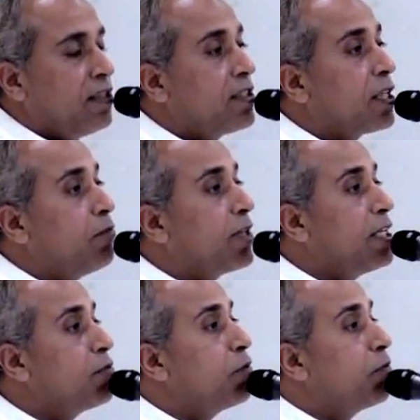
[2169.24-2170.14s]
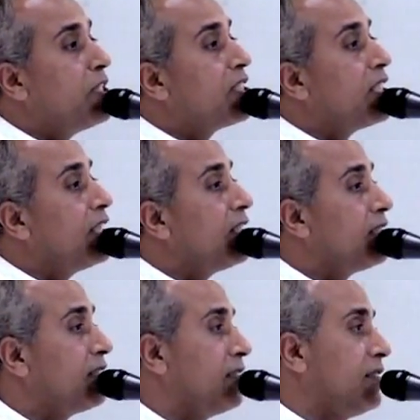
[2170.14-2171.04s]
Sometimes people say,
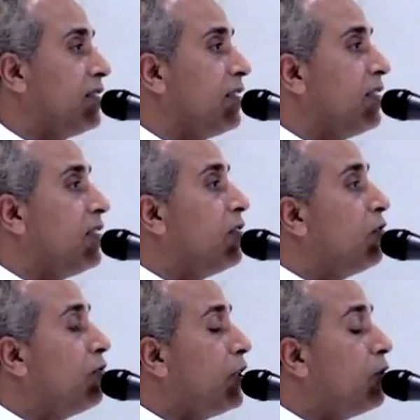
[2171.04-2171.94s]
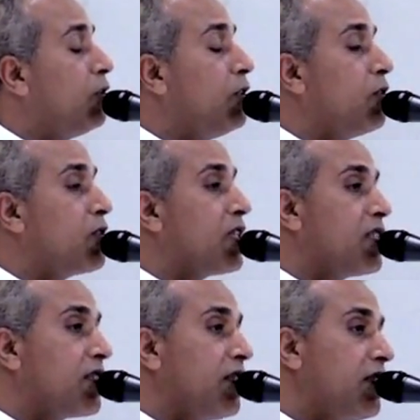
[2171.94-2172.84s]
we don't know
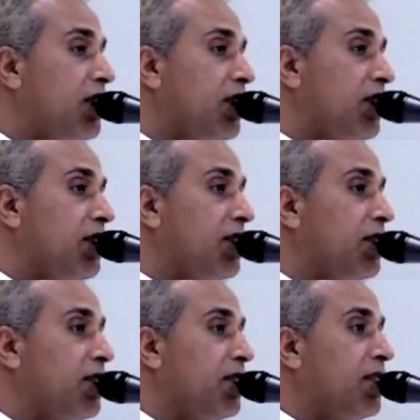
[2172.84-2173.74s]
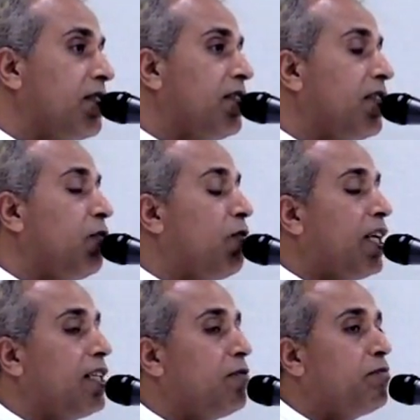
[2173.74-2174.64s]
Sanskrit. Then
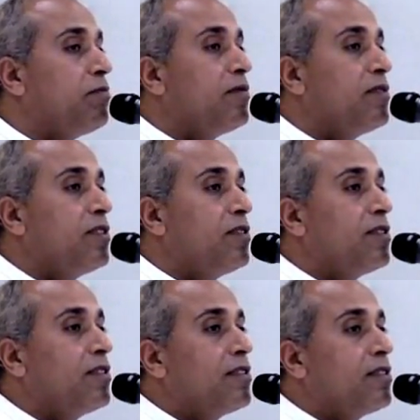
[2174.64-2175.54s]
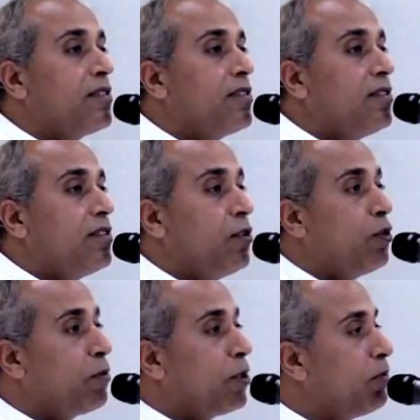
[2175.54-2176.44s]
why?
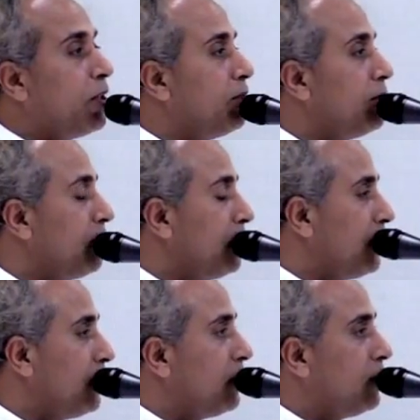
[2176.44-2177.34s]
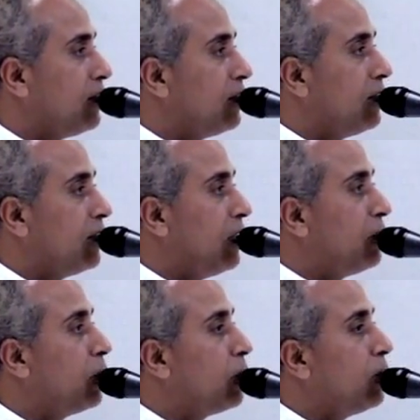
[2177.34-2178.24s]
No problem. If
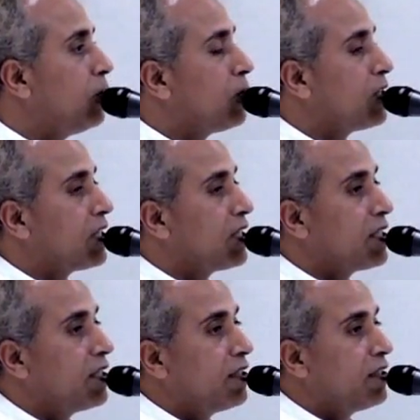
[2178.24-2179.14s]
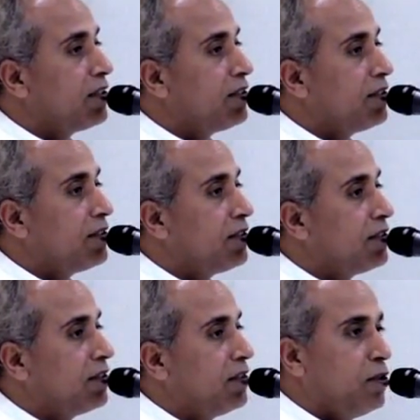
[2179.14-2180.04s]
you don't know Sanskrit,
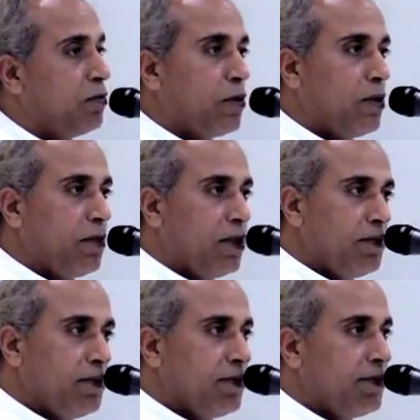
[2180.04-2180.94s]
no problem.